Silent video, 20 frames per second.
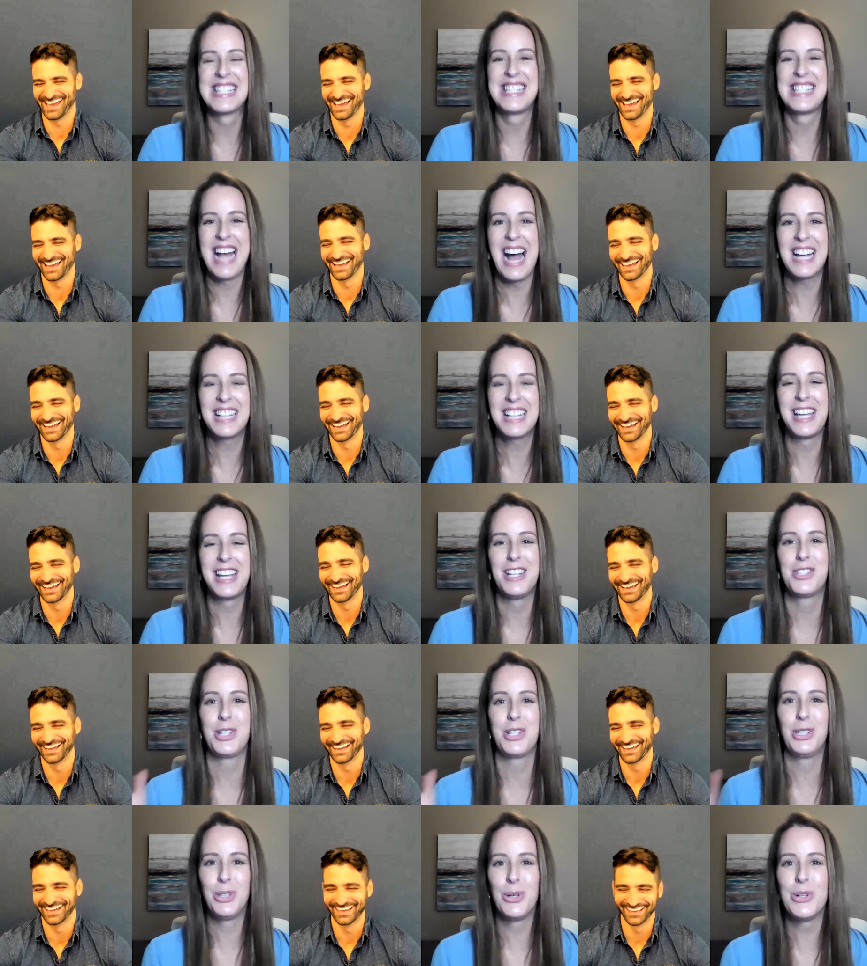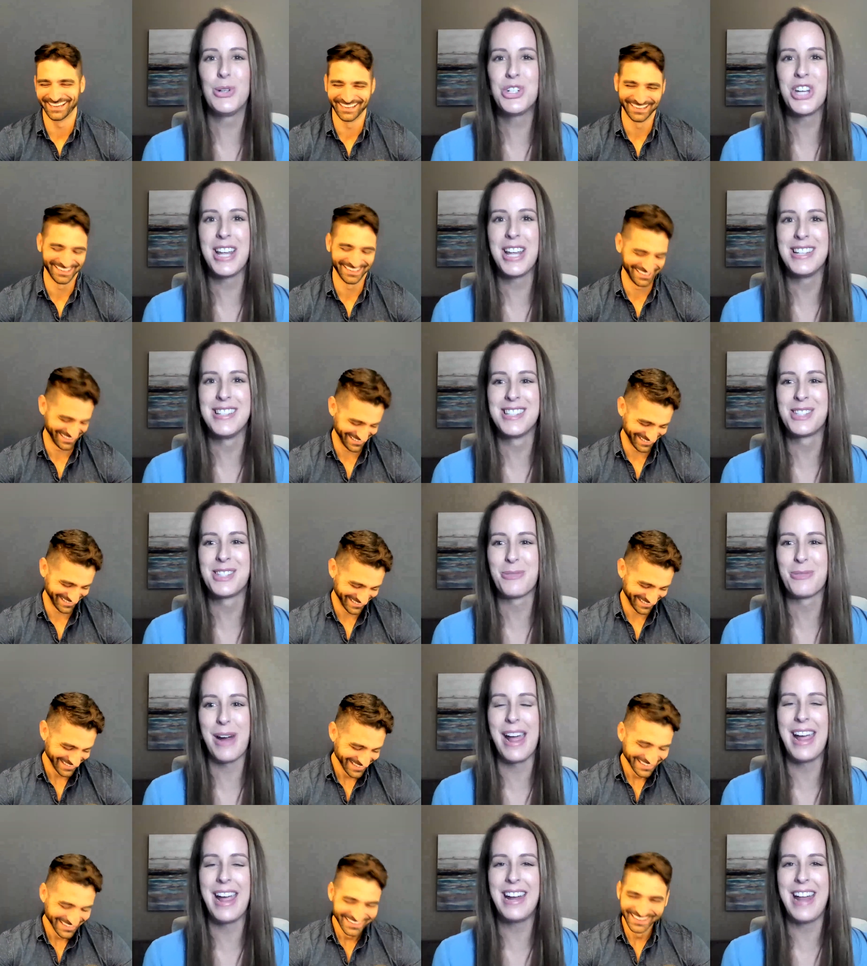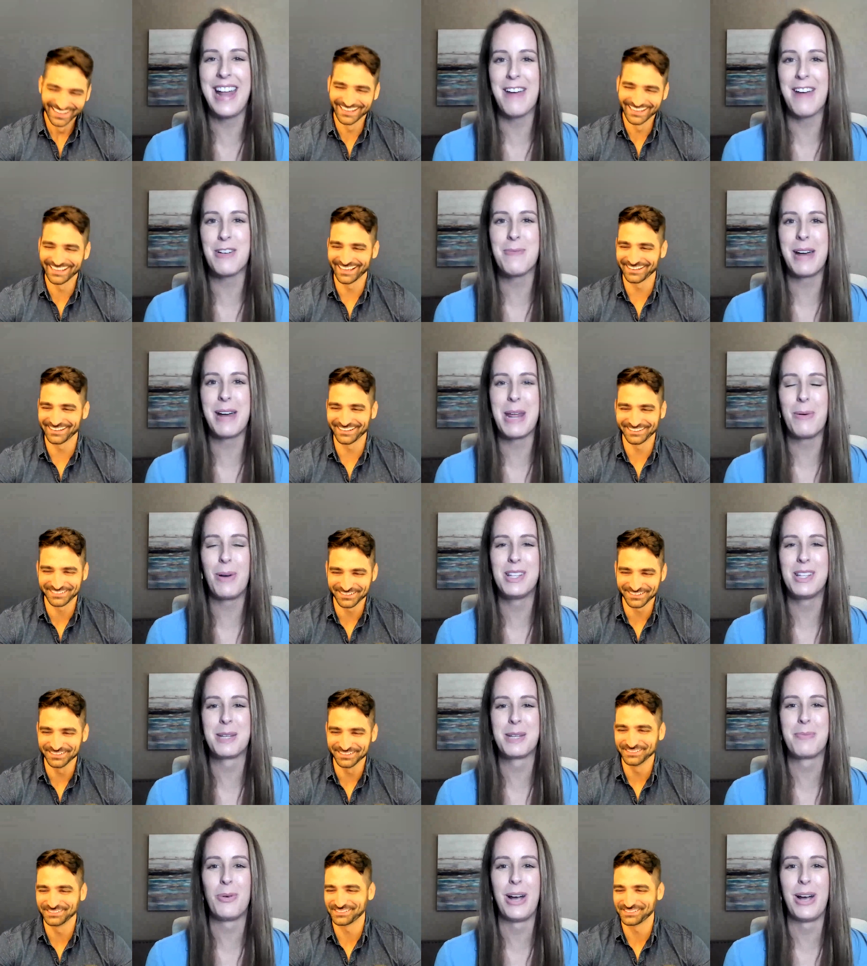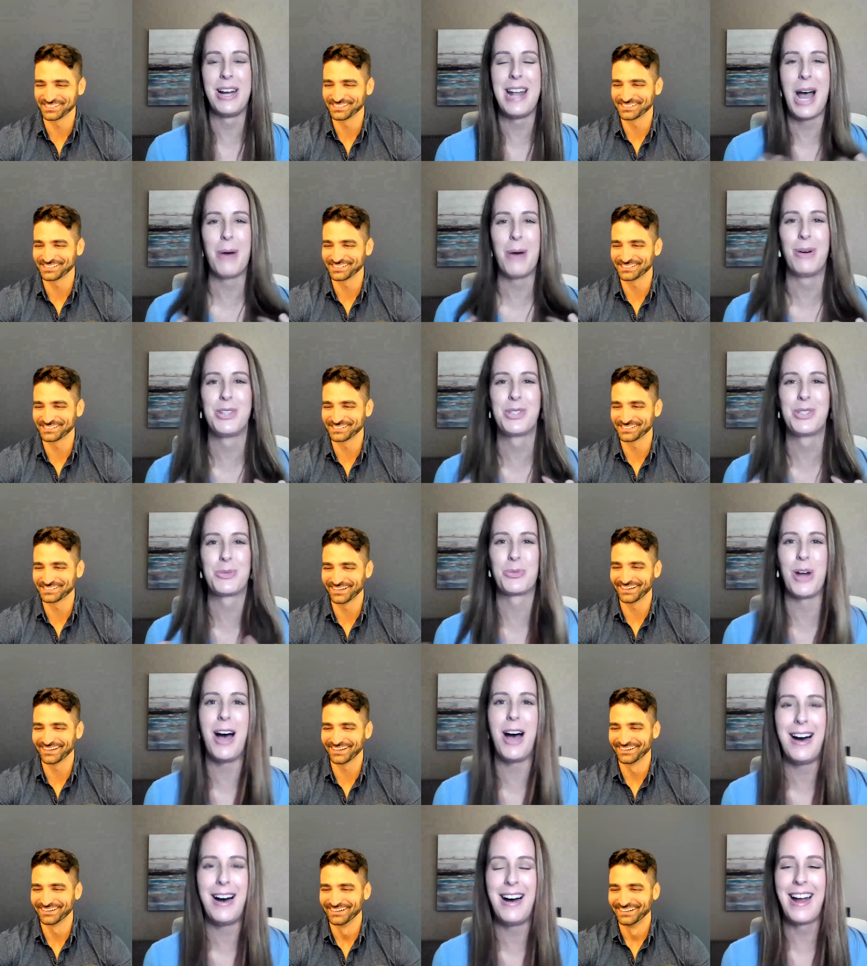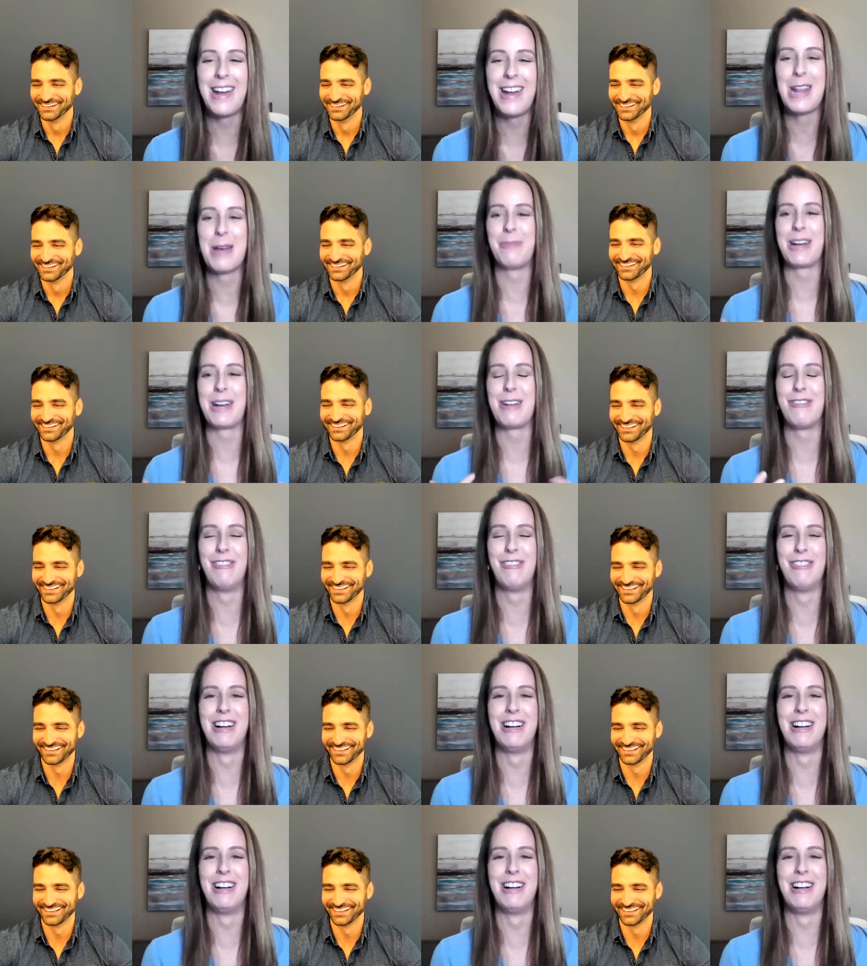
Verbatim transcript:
Speaker 1: exactly. Solutions, right? Everybody yeah, wants to point out what's wrong, and nobody